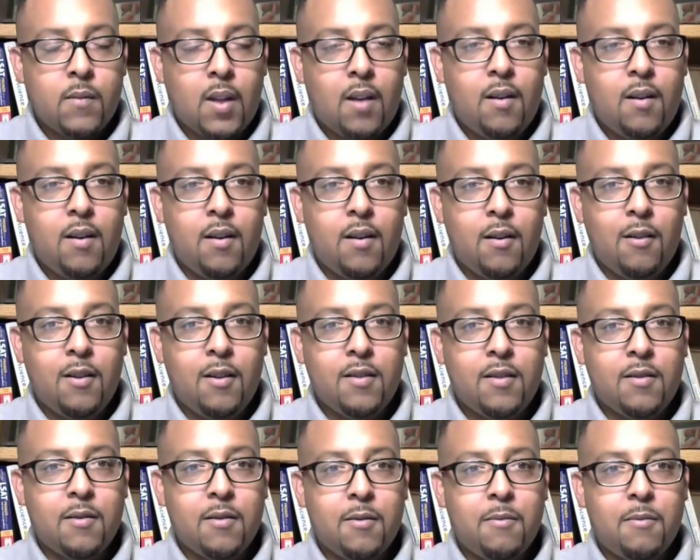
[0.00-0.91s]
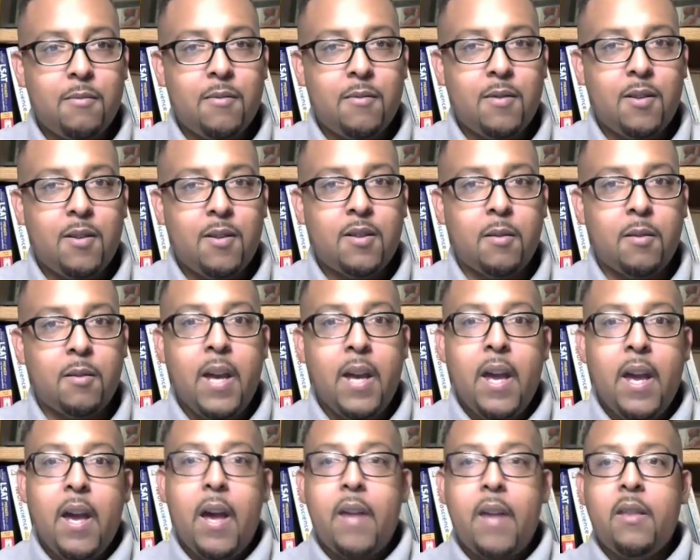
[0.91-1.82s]
All right, awesome, awesome.
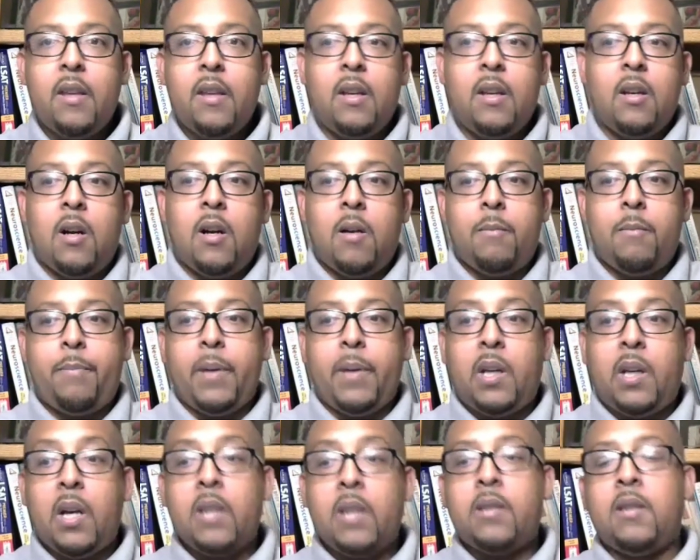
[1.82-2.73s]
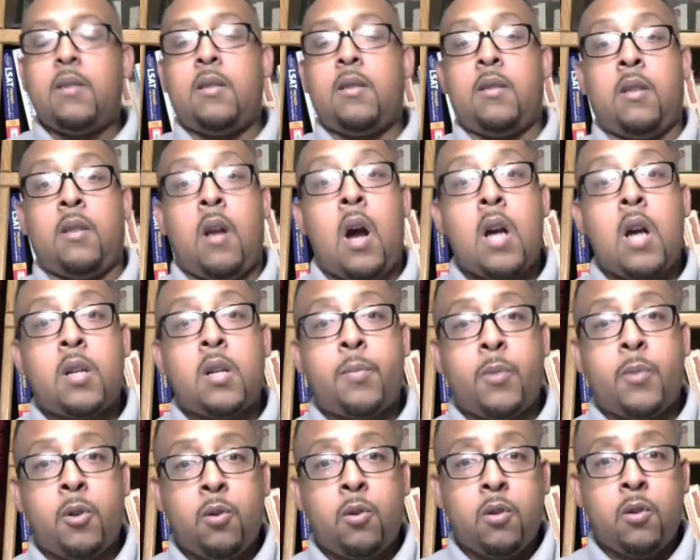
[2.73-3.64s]
And then because this is an
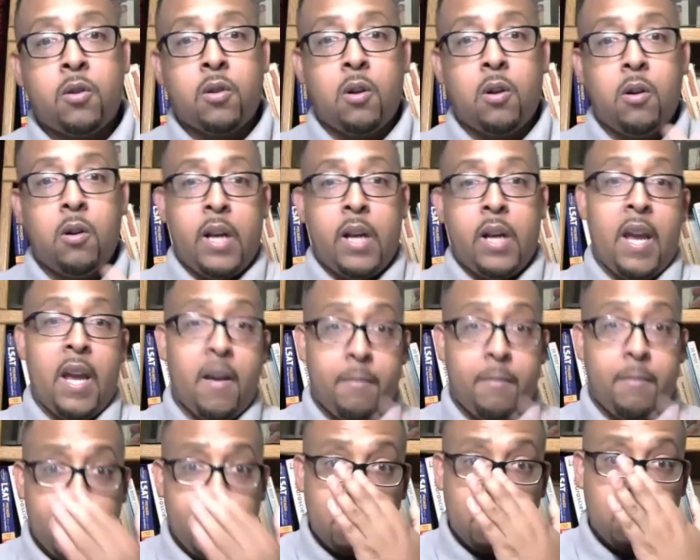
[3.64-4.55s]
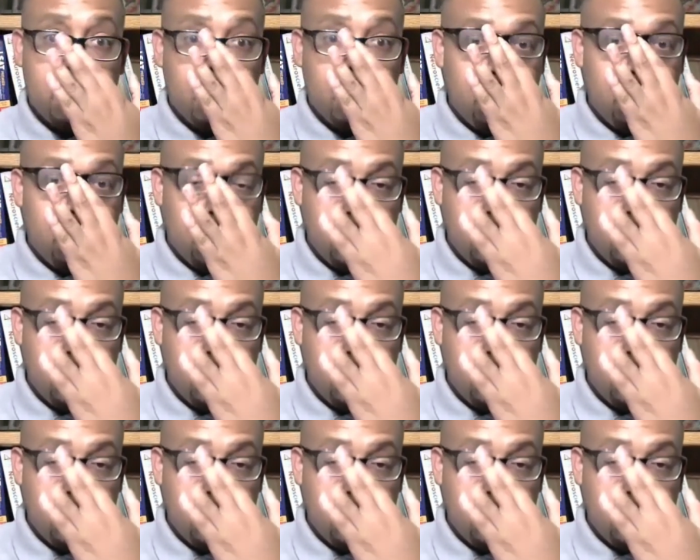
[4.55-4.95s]
entrepreneur show, and I have business owners,